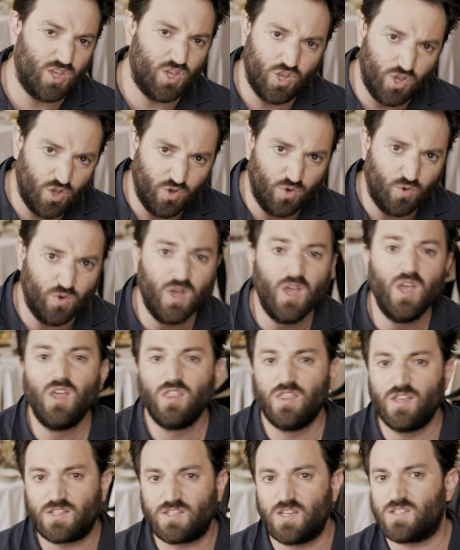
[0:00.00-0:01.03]
you.
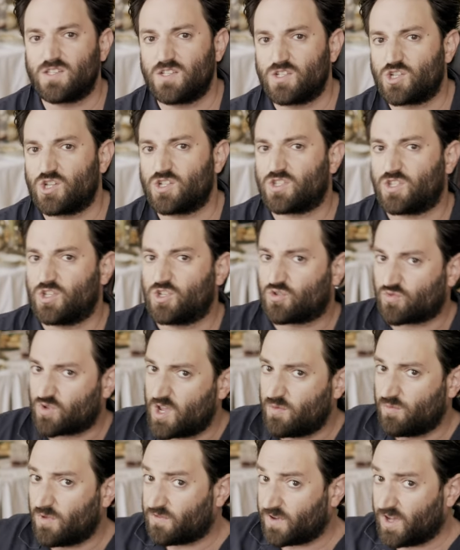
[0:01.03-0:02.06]
This isn't just the
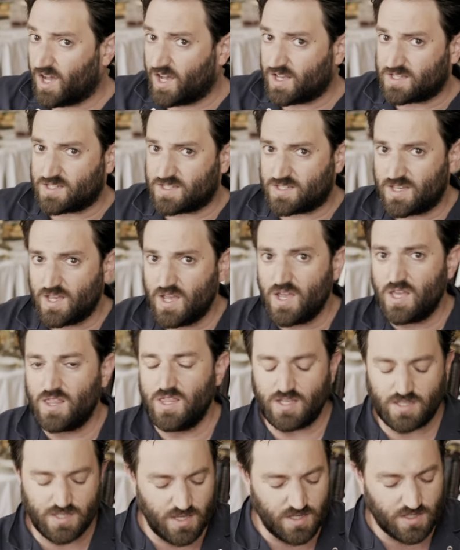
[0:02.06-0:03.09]
dream of us.
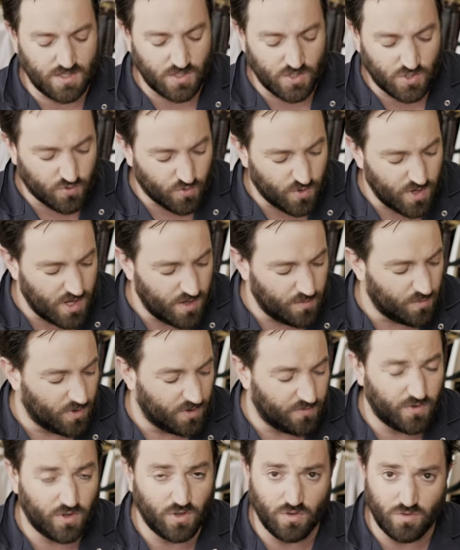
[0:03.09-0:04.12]
This is the dream
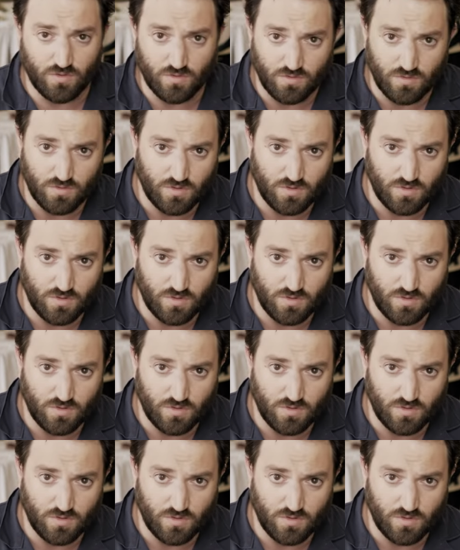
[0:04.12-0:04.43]
of you.